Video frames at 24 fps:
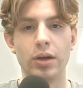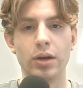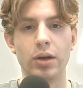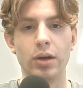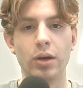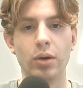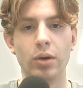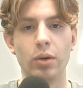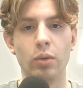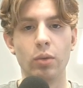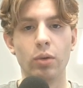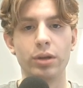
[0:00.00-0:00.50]

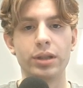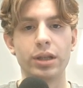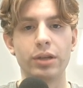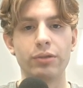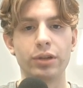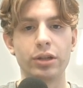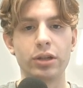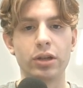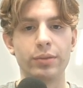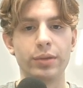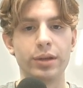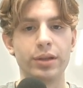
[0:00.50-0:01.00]
What I
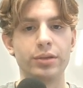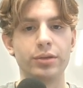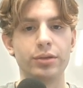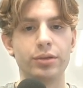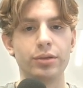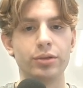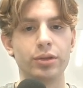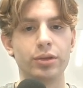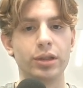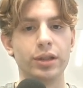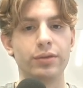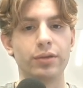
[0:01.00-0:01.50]
recommend
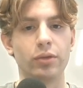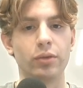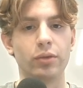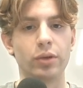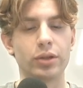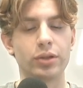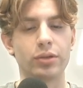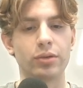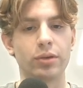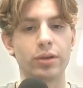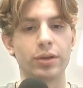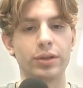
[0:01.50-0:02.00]
usually for
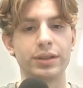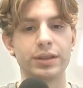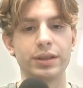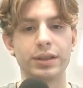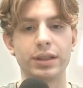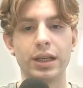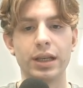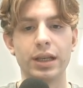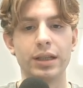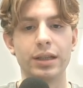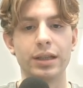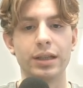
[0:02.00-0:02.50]
restaurants
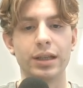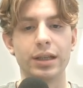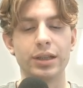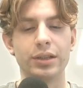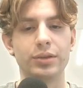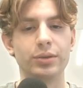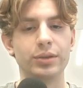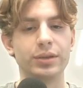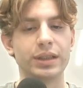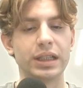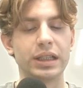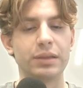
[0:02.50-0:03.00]
is to
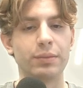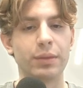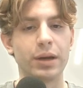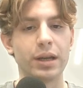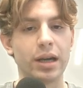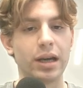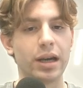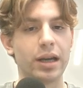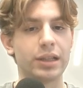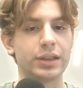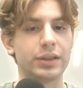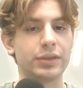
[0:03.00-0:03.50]
set Maya
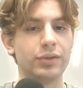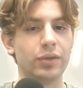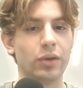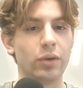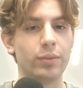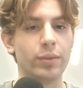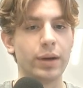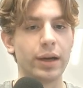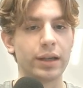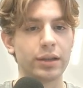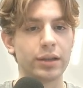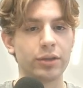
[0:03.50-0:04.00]
as
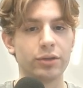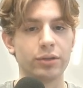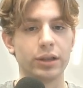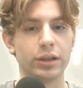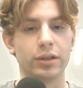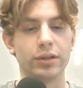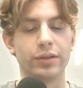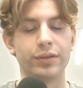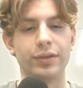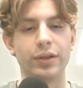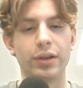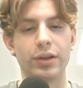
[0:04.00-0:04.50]
fallback during the
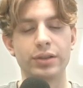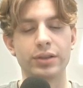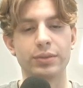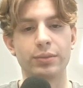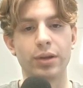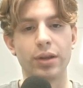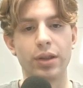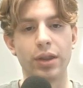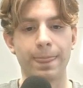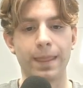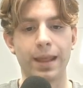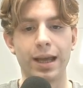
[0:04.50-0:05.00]
first month.